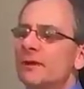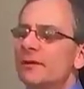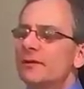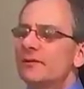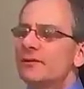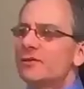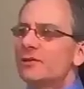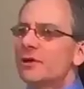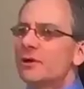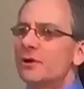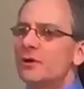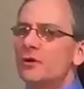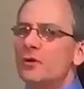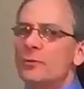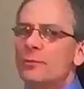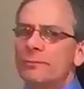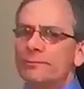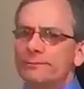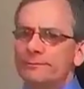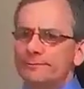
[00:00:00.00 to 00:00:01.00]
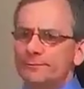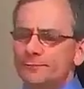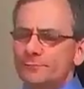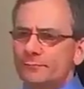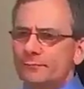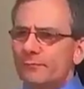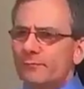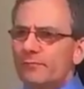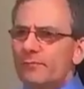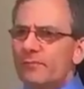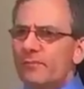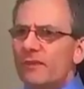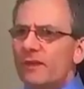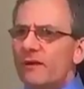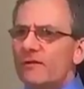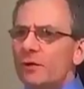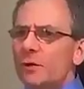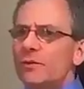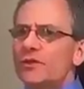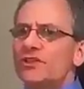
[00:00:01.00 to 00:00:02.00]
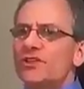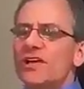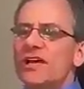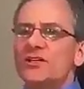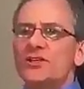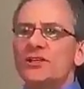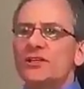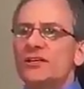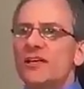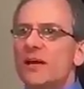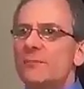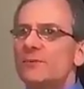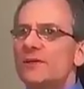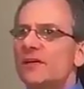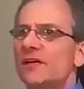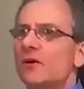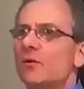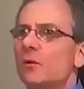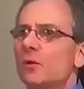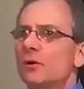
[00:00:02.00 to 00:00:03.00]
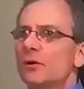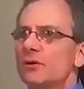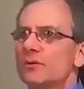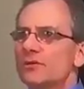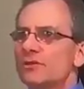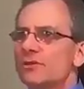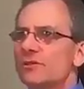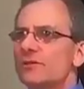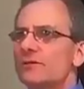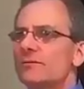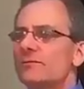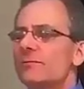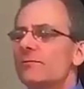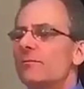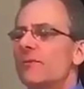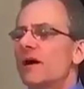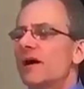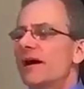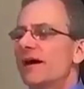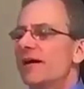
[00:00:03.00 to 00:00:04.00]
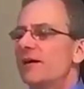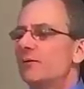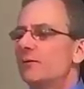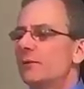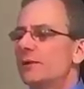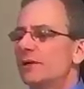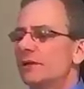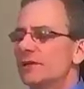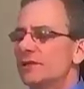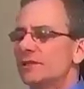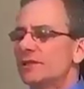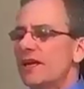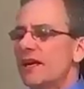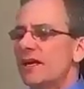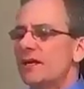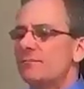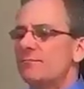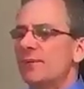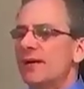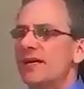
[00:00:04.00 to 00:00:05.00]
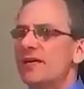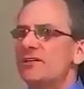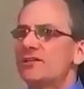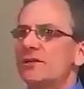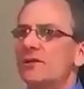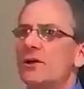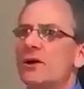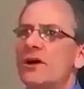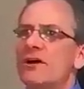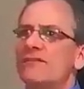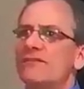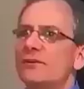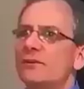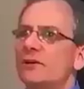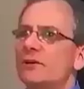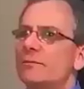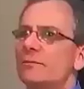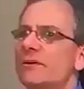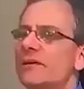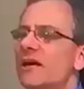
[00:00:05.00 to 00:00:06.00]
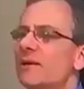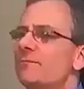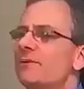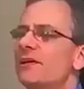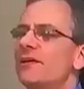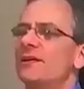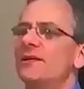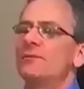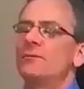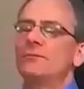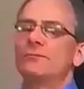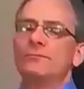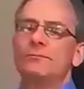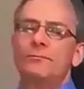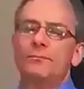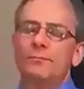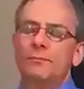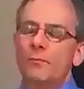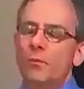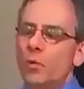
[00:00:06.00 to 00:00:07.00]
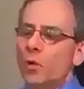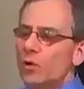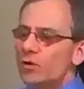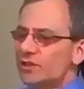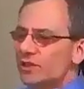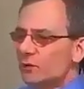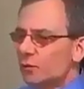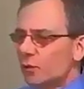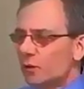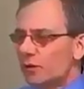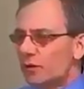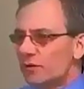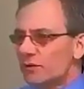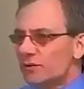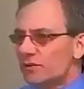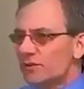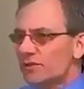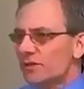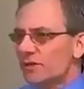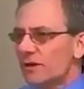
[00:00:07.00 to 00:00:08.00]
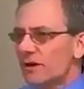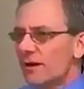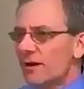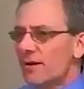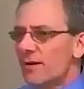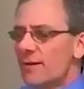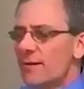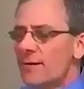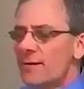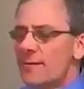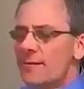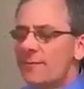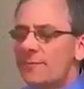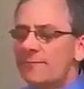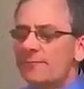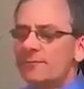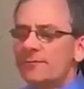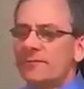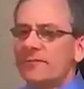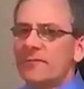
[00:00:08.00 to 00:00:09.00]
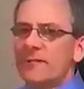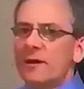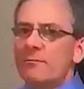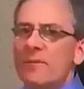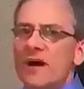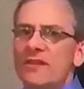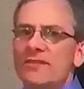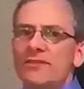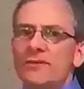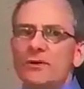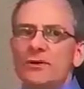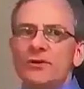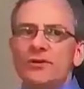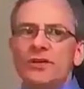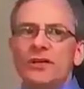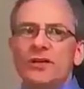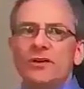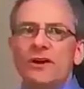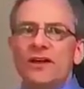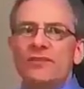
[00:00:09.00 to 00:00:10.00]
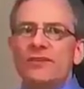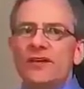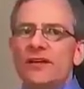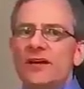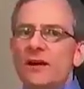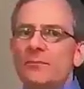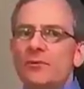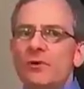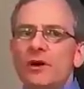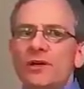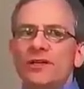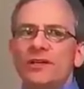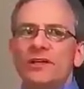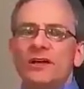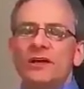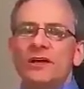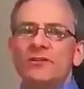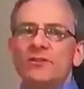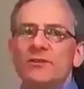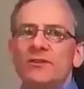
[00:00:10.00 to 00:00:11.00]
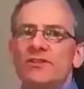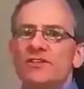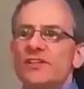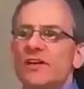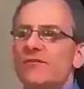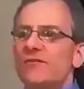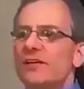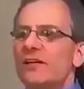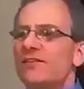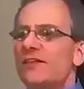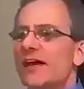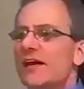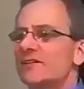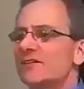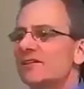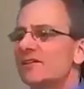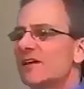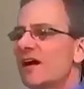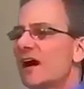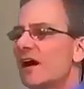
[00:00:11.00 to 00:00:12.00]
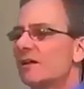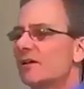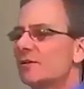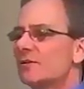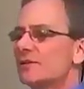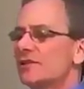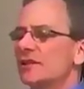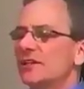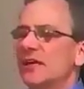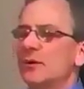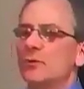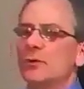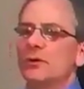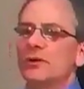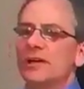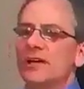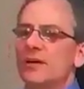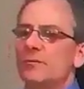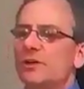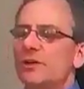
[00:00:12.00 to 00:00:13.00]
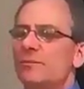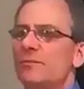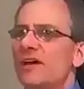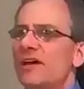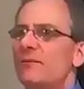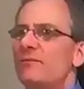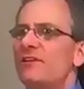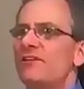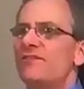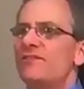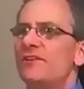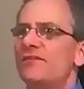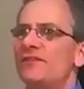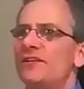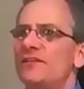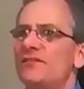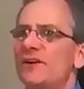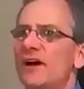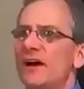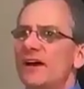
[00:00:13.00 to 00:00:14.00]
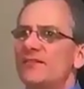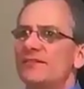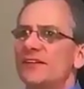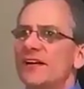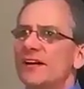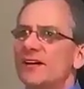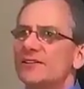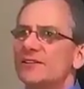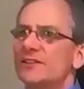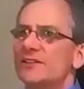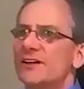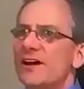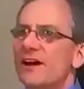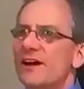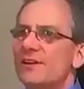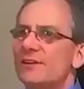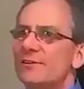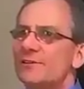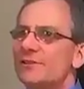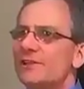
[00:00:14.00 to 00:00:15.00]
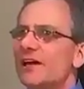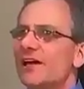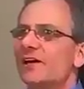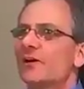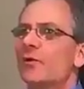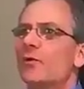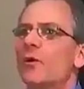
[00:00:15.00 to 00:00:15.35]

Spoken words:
So the recession kept getting worse. My real estate-based law firm kept getting worse and worse. My third year, I think I brought in $170,000, and they were only able to pay me $55,000. I had a